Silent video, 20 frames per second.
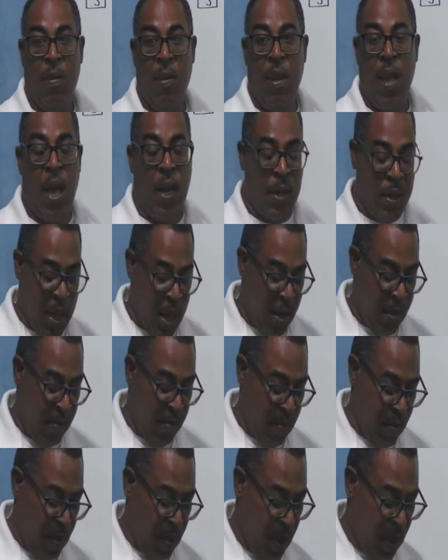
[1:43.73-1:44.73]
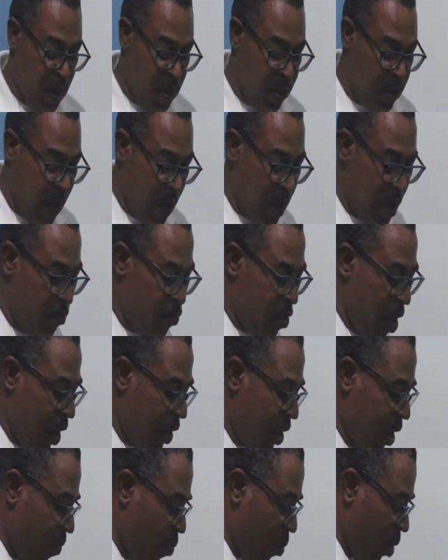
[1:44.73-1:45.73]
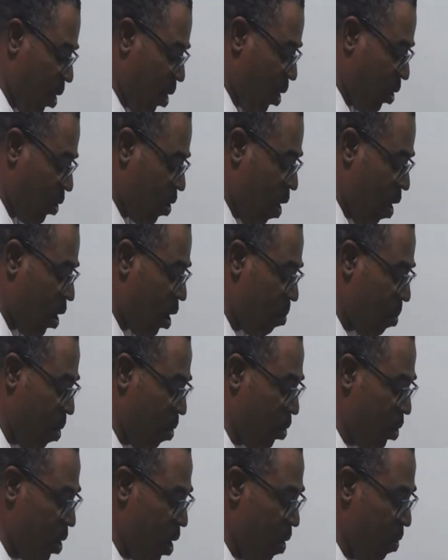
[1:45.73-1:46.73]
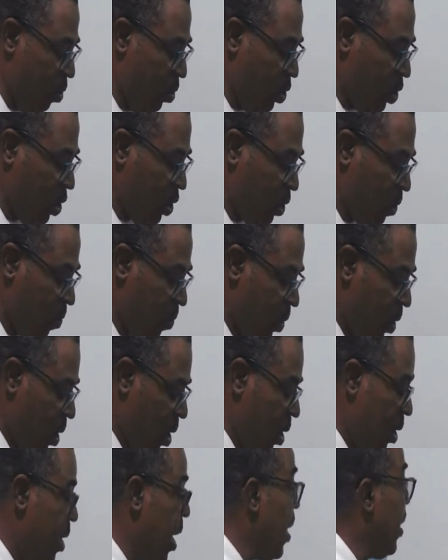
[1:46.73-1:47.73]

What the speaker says: And then in the second bracket, we're going to talk about nouns that